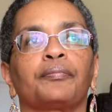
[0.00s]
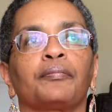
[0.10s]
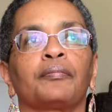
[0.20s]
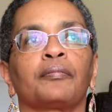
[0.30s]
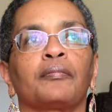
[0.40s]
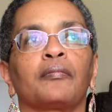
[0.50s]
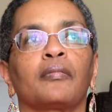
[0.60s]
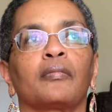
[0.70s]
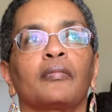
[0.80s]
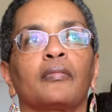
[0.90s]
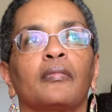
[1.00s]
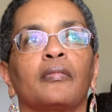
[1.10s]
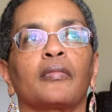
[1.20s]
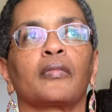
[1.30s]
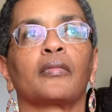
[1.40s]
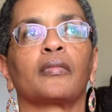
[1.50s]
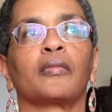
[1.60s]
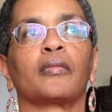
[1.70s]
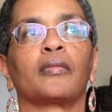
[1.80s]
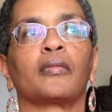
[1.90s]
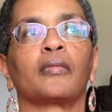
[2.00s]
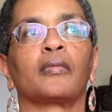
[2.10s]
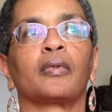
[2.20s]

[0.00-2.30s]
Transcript: Nobody speaks.